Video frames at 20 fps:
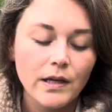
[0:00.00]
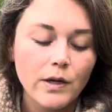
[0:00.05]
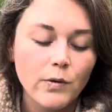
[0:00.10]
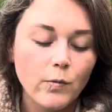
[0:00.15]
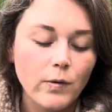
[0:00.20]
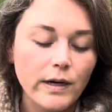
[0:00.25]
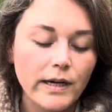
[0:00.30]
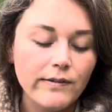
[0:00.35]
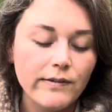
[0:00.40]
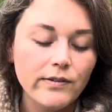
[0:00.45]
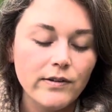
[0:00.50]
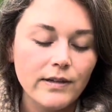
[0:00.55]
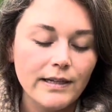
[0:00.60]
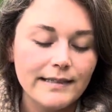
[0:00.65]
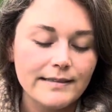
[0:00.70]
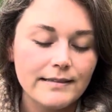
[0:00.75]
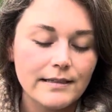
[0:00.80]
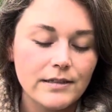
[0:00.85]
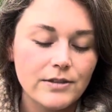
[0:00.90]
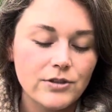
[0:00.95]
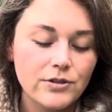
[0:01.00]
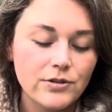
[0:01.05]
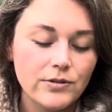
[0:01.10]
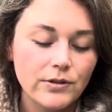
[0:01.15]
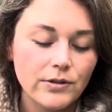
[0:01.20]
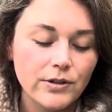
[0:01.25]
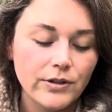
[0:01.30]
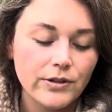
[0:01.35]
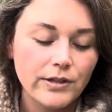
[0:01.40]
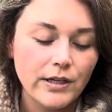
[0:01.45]
Whatever lessons you
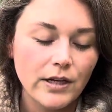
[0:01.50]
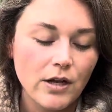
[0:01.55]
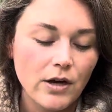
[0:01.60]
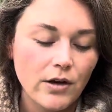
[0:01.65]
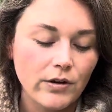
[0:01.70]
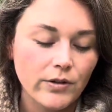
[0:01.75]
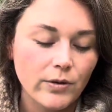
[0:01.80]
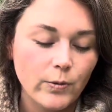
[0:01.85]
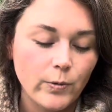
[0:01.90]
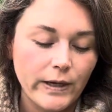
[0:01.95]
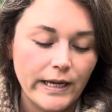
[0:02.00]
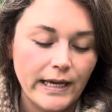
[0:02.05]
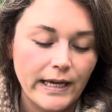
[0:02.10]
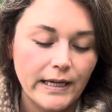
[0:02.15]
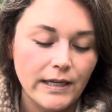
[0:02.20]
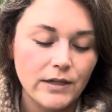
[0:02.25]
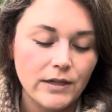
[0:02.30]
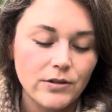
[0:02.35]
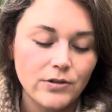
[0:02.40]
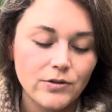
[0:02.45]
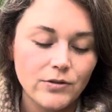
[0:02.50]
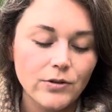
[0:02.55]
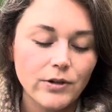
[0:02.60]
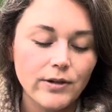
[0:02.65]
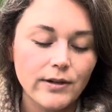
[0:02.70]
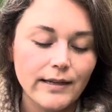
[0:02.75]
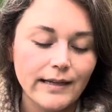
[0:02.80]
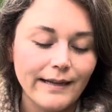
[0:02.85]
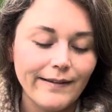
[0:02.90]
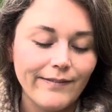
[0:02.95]
learned along the way, do not
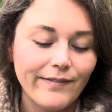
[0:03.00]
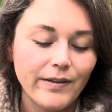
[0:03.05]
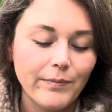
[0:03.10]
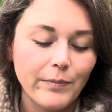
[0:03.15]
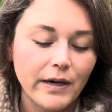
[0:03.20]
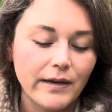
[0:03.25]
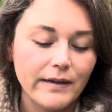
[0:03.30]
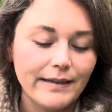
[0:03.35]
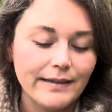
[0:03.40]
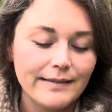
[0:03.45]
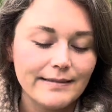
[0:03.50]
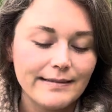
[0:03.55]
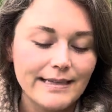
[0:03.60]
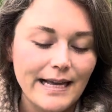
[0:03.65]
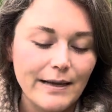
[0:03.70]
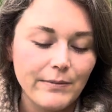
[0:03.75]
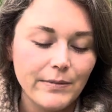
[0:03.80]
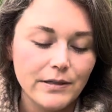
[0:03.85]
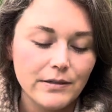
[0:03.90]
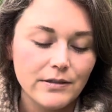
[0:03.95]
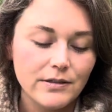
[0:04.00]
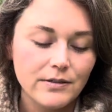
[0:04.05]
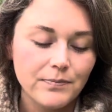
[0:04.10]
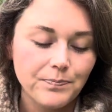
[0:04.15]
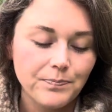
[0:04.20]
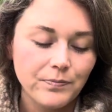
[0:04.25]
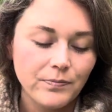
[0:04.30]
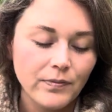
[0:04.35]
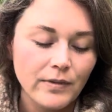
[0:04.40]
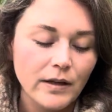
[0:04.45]
leave them unexamined.
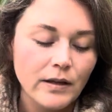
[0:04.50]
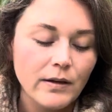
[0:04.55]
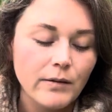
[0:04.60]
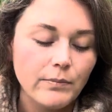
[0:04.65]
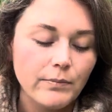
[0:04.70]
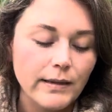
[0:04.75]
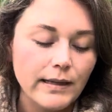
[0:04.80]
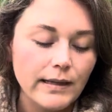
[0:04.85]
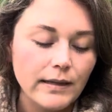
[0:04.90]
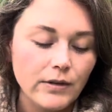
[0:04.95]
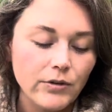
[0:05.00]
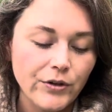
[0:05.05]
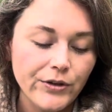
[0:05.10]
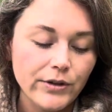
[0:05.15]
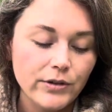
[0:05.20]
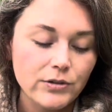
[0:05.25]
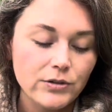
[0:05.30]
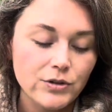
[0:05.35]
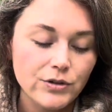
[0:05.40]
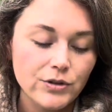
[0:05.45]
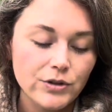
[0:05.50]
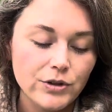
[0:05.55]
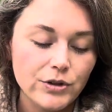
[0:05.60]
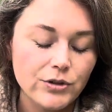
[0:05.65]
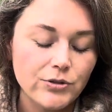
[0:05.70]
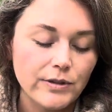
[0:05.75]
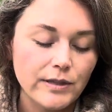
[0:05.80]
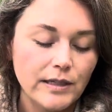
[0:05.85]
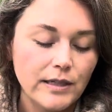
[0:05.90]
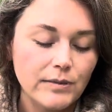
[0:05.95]
Be loyal to your
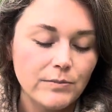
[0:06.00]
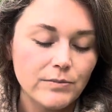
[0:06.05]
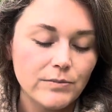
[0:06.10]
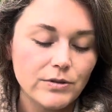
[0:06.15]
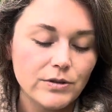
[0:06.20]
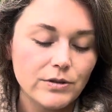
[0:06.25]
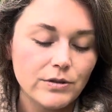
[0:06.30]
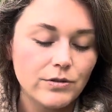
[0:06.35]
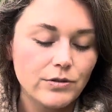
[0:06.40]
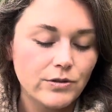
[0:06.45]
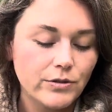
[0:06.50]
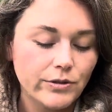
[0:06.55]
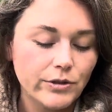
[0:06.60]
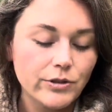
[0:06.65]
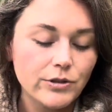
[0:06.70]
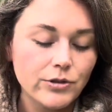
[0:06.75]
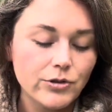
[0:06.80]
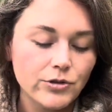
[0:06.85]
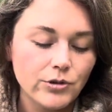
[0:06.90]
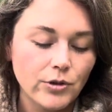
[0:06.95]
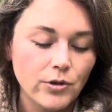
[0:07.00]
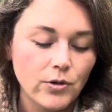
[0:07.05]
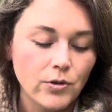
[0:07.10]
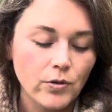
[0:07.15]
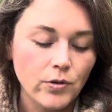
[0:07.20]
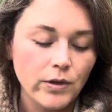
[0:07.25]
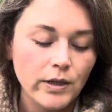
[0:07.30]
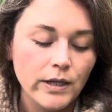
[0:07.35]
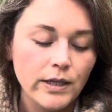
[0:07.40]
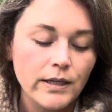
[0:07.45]
dreams, to your
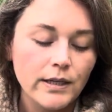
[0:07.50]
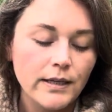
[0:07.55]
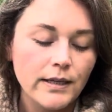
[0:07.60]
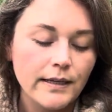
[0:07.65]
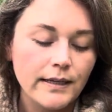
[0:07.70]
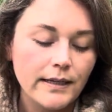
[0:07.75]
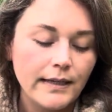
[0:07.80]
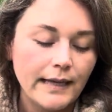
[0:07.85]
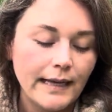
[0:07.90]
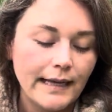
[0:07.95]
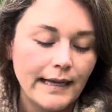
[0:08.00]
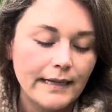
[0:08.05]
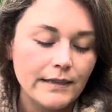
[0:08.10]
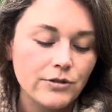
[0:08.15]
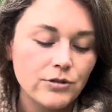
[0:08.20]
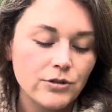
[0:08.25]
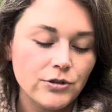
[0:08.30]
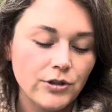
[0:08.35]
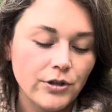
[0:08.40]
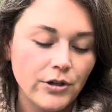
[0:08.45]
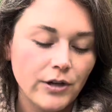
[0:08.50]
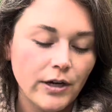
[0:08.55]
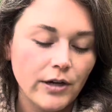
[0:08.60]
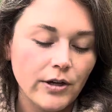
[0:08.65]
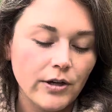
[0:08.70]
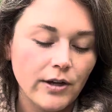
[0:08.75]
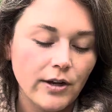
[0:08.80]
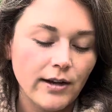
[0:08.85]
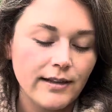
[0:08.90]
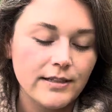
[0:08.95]
soul, and to turning
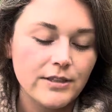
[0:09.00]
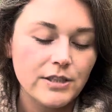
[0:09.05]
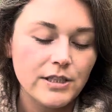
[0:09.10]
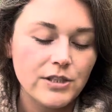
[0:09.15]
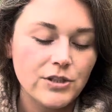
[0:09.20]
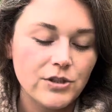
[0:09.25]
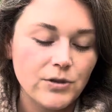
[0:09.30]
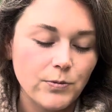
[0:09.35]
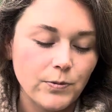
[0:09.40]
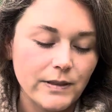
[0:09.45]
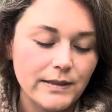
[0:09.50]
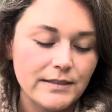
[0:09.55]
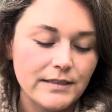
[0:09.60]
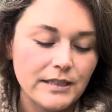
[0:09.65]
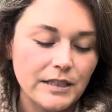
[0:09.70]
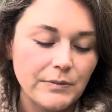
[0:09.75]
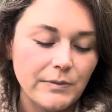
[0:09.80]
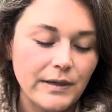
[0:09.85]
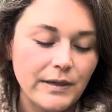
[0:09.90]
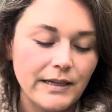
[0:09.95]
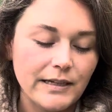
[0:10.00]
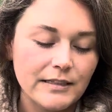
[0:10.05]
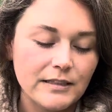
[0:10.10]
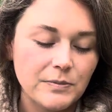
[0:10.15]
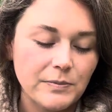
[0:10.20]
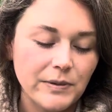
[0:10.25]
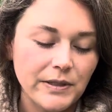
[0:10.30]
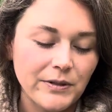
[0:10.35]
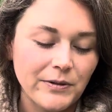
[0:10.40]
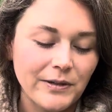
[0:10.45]
knowledge into wisdom and
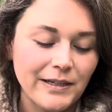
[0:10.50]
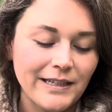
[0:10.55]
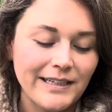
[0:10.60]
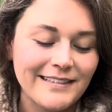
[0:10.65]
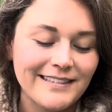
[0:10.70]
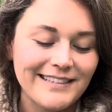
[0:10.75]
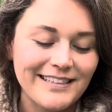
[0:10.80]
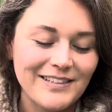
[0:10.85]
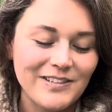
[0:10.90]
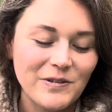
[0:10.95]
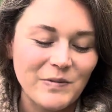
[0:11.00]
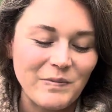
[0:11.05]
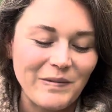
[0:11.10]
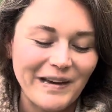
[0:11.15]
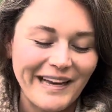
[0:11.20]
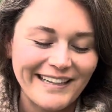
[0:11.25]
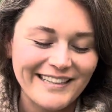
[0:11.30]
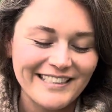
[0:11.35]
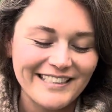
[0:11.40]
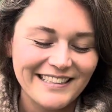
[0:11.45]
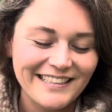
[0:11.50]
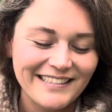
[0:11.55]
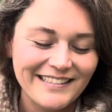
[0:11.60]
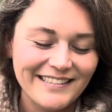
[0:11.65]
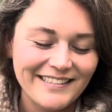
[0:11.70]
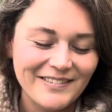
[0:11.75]
experience into magic.